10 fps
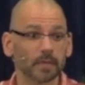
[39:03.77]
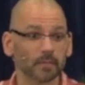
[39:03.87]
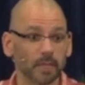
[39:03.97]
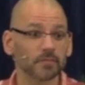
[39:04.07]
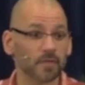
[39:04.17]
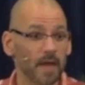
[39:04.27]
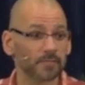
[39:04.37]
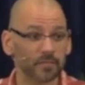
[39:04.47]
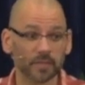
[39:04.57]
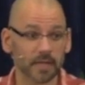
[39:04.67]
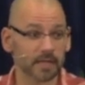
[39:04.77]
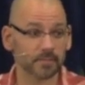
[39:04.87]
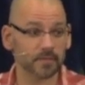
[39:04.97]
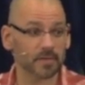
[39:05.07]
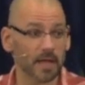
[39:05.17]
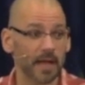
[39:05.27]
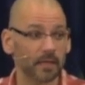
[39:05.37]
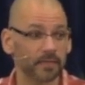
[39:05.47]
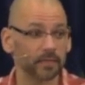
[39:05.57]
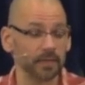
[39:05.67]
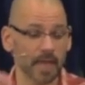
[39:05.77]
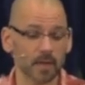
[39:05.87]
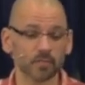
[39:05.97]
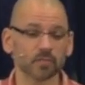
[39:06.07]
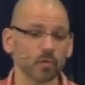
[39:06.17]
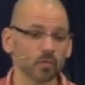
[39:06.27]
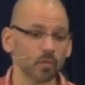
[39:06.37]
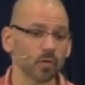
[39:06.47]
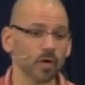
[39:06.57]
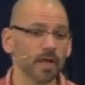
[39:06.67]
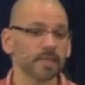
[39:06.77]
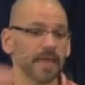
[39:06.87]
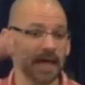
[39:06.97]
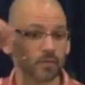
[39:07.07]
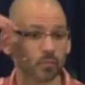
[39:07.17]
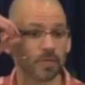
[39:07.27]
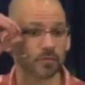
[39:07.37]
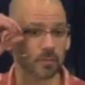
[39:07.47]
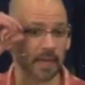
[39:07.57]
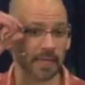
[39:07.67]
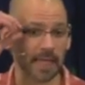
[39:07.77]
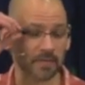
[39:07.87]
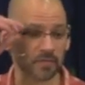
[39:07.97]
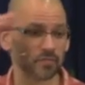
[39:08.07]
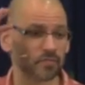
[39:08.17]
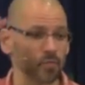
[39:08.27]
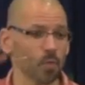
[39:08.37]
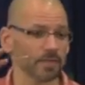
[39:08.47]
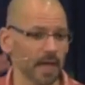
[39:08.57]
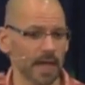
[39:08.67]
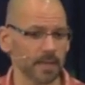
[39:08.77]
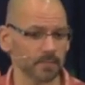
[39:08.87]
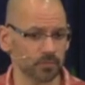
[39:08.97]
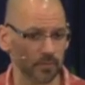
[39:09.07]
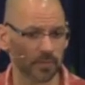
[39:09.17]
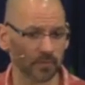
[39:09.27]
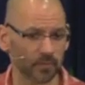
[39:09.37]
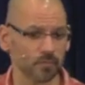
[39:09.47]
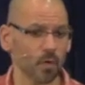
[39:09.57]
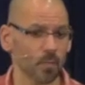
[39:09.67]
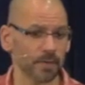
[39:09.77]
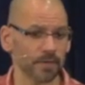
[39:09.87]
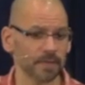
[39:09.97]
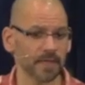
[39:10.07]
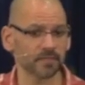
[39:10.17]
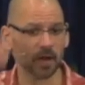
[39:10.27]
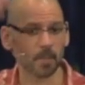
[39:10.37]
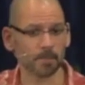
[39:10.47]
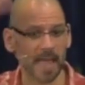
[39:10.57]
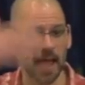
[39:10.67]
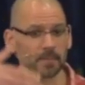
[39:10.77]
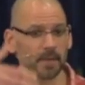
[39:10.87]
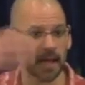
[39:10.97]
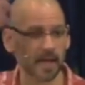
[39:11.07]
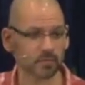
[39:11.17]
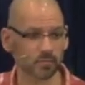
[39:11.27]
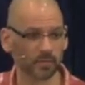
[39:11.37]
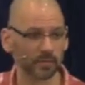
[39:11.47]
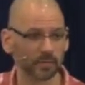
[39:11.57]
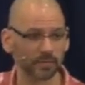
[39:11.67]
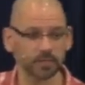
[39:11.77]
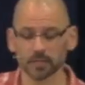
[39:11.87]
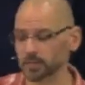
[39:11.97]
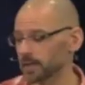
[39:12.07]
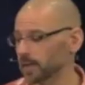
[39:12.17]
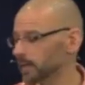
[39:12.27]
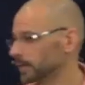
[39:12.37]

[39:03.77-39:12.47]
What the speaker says: LensCrafters, I got to give him a shout out. The guy was so cool. They had to redo my glasses 4 times during this whole period. That's how bad my eyes were deteriorating.